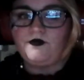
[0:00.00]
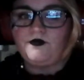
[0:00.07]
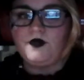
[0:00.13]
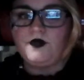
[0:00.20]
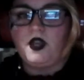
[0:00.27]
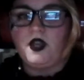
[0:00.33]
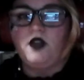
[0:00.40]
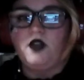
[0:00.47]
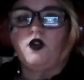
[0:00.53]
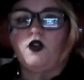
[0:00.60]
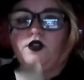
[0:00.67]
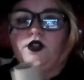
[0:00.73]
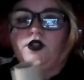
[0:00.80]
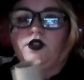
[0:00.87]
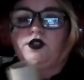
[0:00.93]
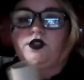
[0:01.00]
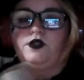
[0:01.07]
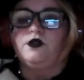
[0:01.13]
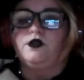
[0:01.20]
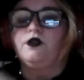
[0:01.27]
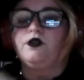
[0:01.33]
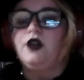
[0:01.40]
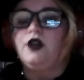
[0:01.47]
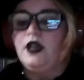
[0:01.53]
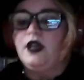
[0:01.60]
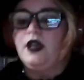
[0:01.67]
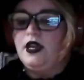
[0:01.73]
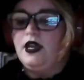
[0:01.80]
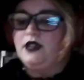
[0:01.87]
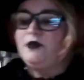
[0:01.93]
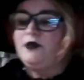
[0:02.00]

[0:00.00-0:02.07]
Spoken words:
And all you need to do is